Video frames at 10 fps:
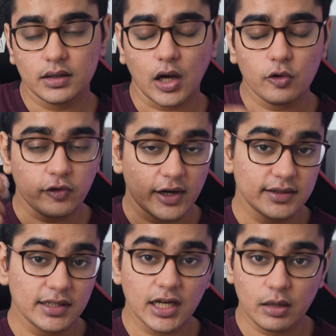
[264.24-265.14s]
Now
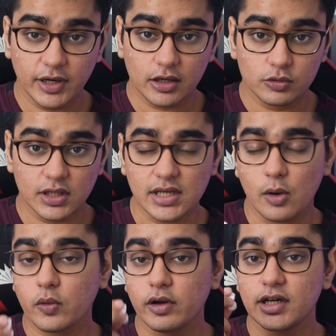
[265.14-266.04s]
finally, coming to the
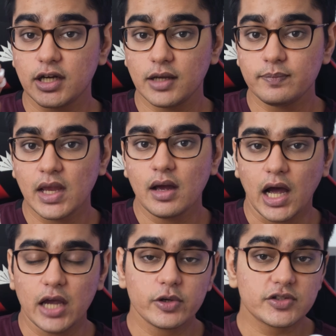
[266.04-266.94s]
sound quality,
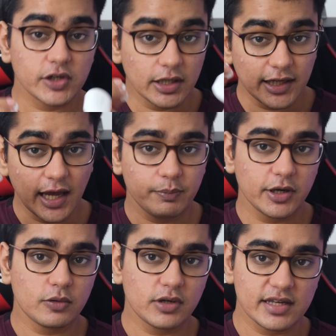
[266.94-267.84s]
I was really happy
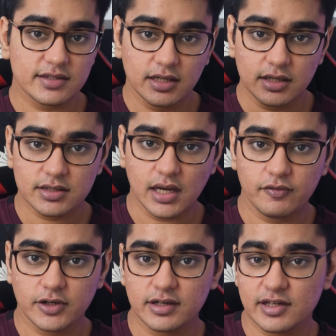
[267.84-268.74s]
to test these
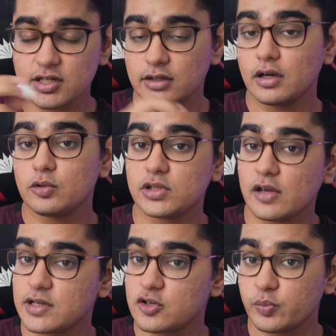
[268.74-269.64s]
after testing the
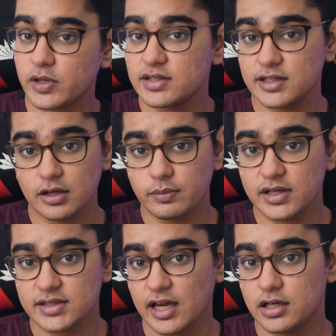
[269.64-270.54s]
2000 rupees
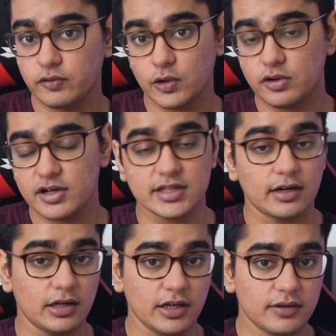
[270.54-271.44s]
earbuds I reviewed
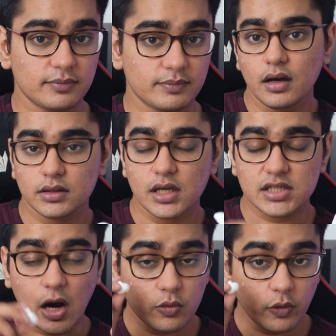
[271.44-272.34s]
recently. The
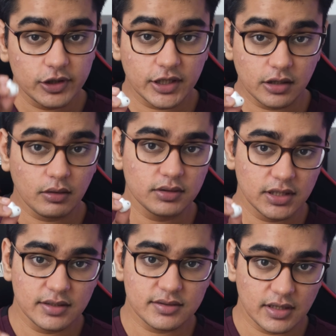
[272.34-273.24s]
sound quality on
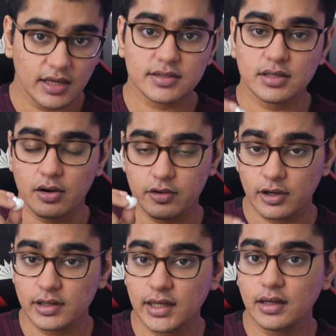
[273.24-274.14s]
these is
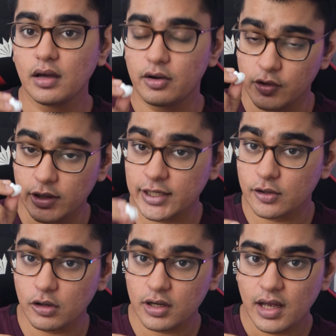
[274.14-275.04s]
really
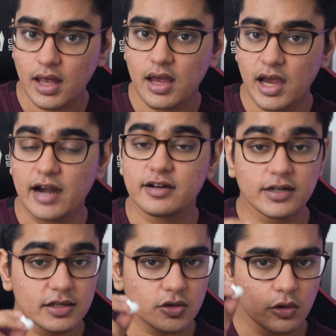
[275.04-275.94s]
good, and
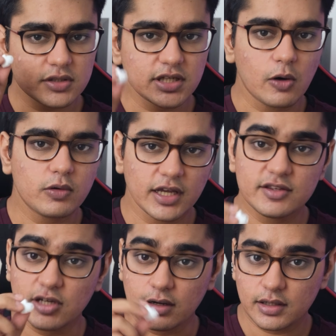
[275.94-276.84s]
it is good sound
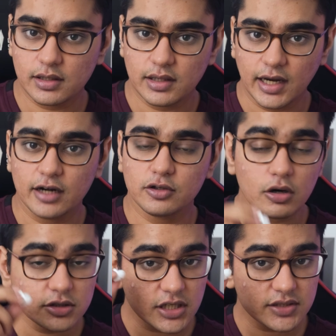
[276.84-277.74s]
in general and
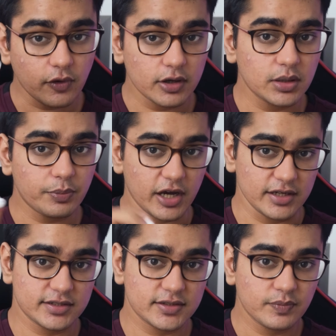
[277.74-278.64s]
not just for the
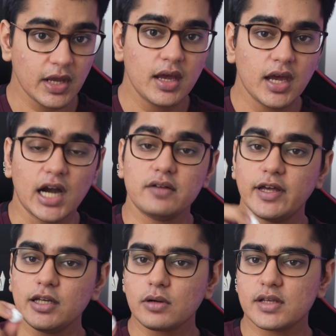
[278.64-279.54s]
price. And
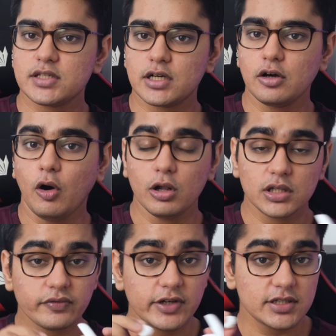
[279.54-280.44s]
when you consider all
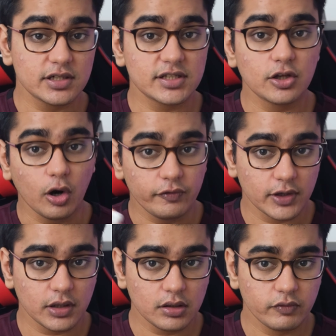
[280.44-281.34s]
the features they
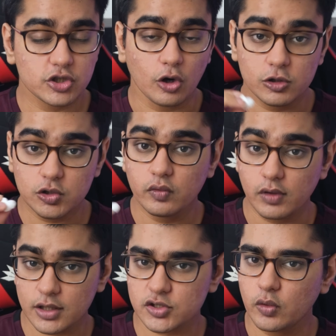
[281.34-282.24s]
offer, which also
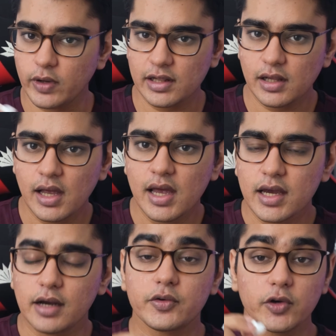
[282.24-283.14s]
work so well,
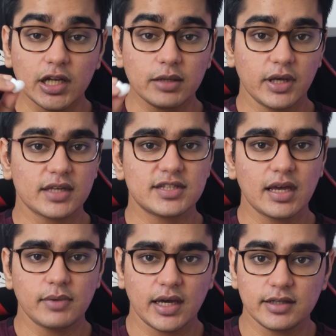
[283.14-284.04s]
it really makes
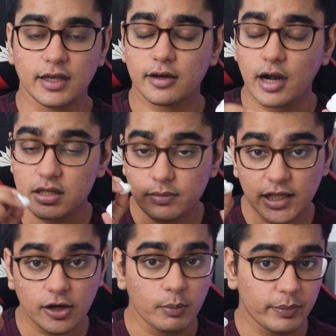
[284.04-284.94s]
them an
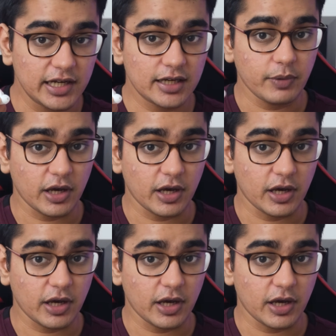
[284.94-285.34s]
incredibly compelling